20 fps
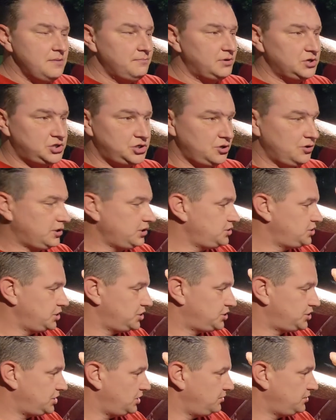But you can
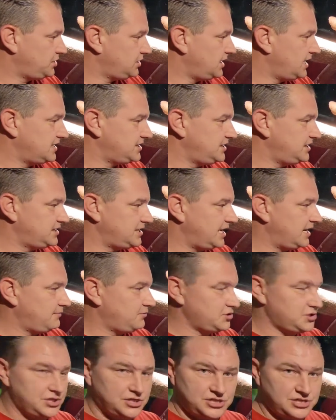just socialize these
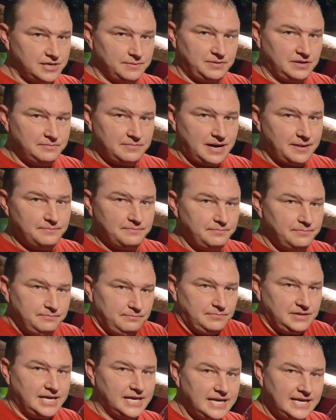animals just simply by
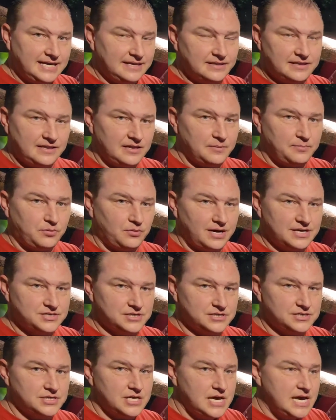getting into their
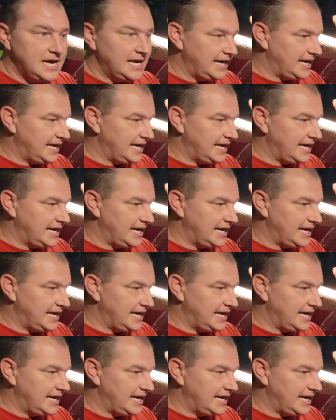presence,